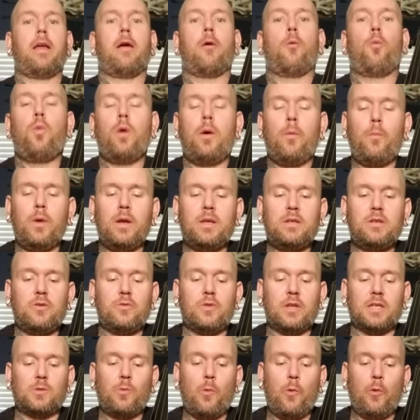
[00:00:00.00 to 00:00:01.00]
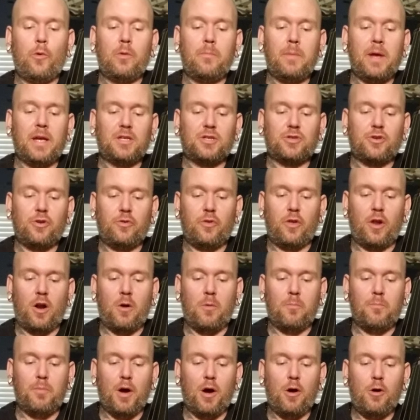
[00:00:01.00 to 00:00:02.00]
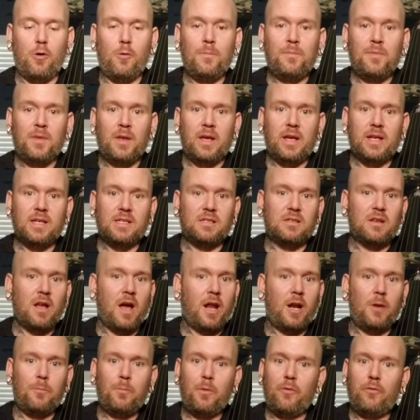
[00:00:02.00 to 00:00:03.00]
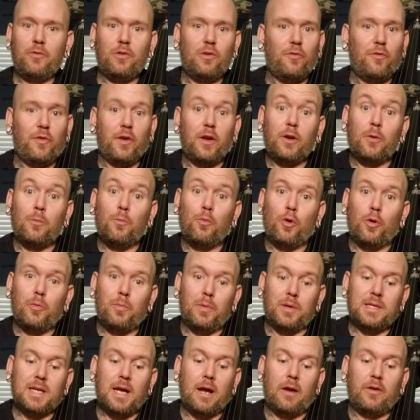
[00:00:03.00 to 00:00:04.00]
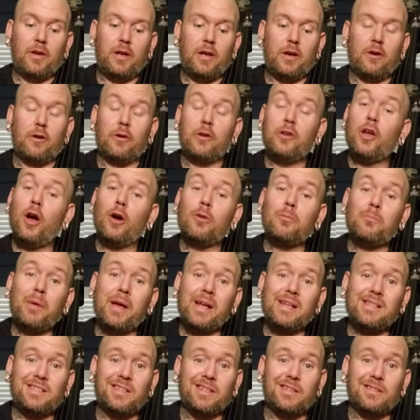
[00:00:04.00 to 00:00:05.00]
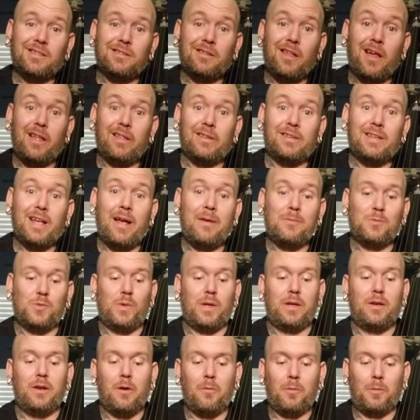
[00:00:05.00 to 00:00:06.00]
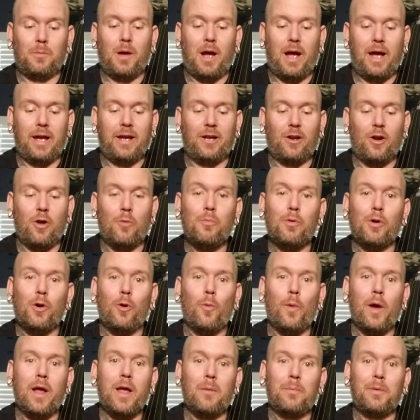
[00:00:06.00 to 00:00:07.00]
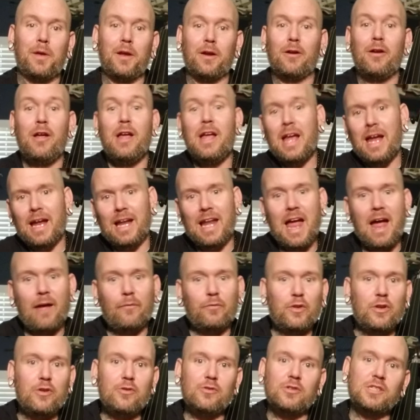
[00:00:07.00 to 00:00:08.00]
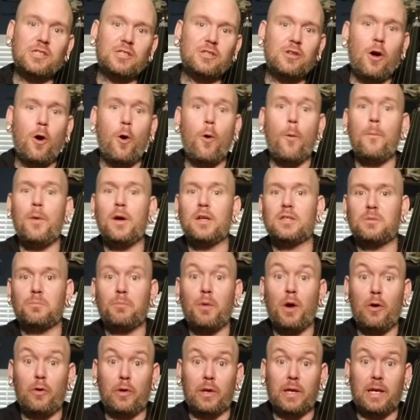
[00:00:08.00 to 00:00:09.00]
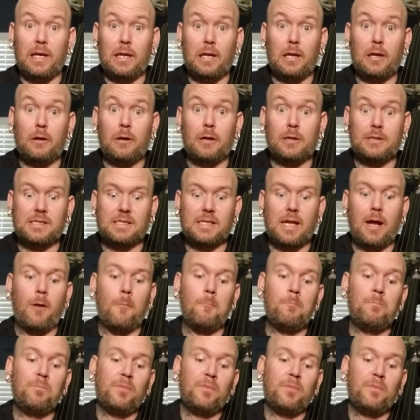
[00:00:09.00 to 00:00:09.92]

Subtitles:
And when we do this, we want to make sure that our bow is not up over the fingerboard, but down here. Young bassists, a lot of times we end up hiking our bow way up here and have to use so much bow to get a good sound.